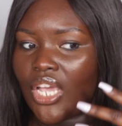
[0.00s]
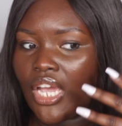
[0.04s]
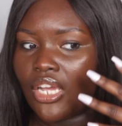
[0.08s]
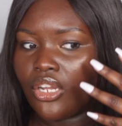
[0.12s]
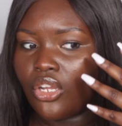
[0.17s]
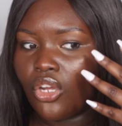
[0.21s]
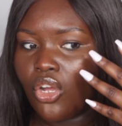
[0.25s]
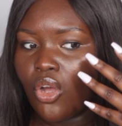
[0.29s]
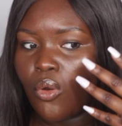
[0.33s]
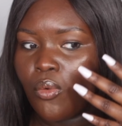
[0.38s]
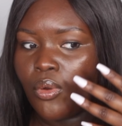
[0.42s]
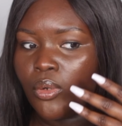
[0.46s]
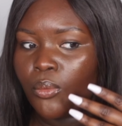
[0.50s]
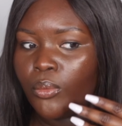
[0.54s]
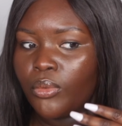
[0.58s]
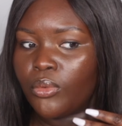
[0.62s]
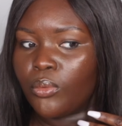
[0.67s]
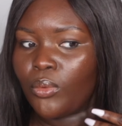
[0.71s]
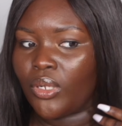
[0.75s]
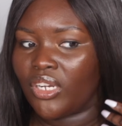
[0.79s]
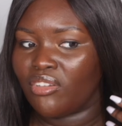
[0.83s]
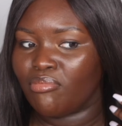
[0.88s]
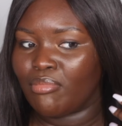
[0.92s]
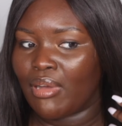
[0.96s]
I could go in
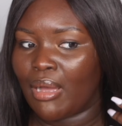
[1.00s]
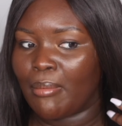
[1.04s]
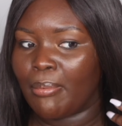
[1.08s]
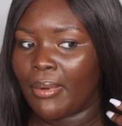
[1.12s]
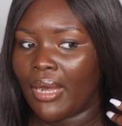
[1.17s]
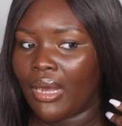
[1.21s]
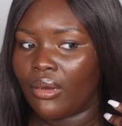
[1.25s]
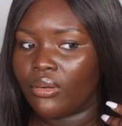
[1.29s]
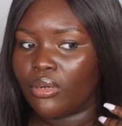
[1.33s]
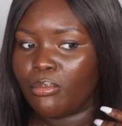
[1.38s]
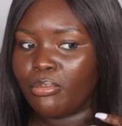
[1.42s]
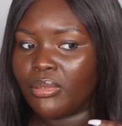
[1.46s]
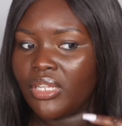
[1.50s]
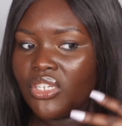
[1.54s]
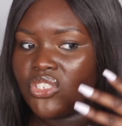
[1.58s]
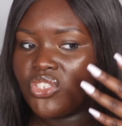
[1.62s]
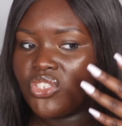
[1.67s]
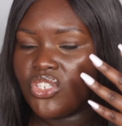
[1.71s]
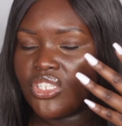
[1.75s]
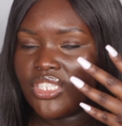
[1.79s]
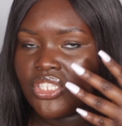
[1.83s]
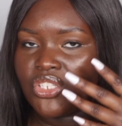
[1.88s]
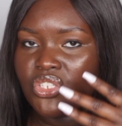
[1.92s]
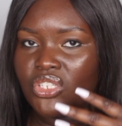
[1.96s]
with one of my powder
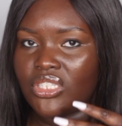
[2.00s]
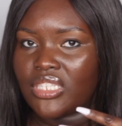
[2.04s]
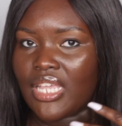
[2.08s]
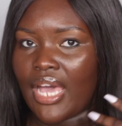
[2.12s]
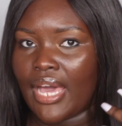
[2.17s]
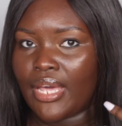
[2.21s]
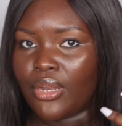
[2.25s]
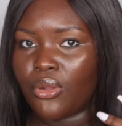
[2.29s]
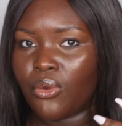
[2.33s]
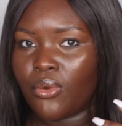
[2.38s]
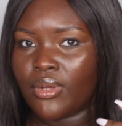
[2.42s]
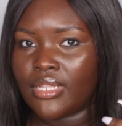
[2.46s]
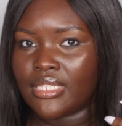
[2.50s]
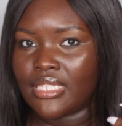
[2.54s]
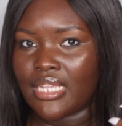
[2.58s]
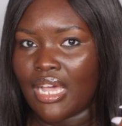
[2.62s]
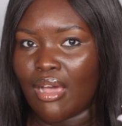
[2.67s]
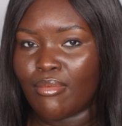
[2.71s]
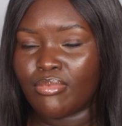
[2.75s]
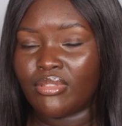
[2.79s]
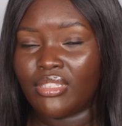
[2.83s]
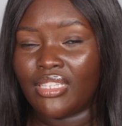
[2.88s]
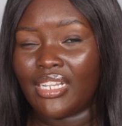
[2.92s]
blushes and just add it one time so